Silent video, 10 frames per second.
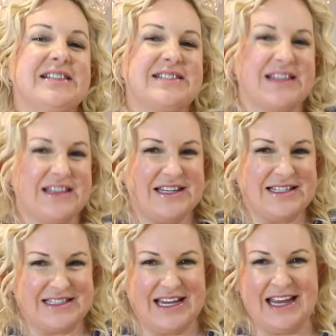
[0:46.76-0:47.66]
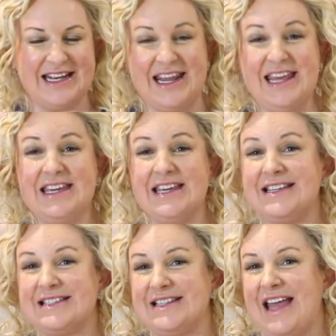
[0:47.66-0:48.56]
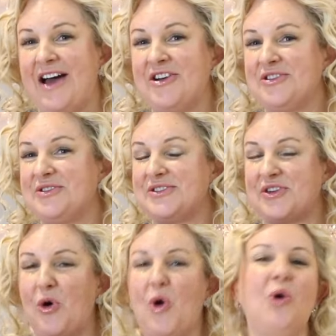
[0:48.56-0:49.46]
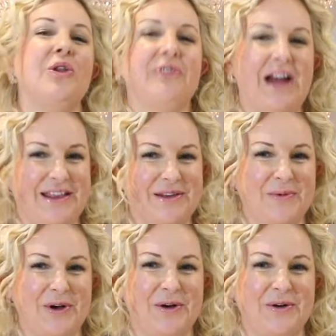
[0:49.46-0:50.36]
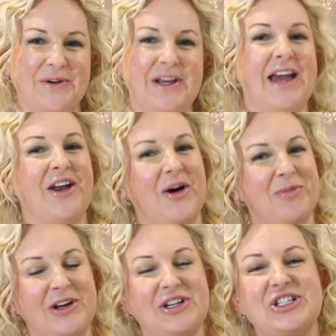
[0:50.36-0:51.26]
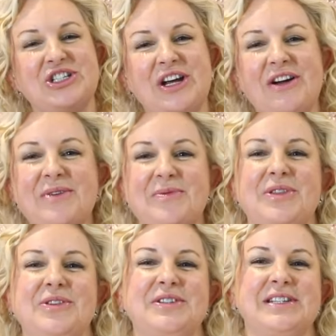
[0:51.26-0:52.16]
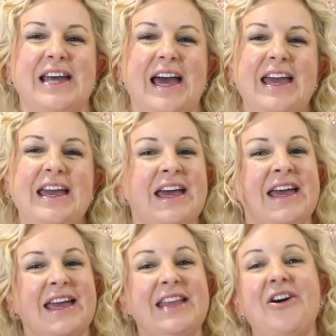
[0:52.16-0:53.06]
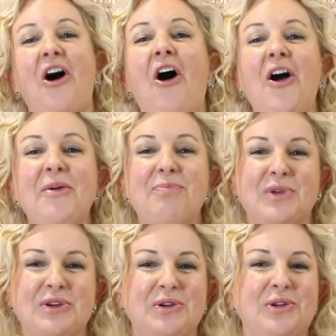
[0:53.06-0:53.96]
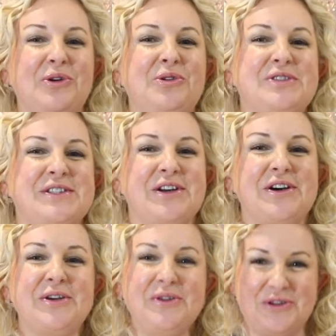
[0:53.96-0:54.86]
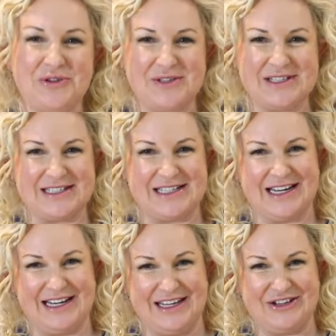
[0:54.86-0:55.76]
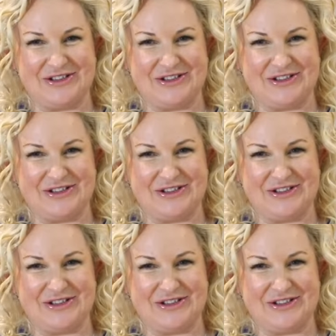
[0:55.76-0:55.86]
is that this technique is now used all around the world, and I'm going to share it with you today in the hope that you'll also use the technique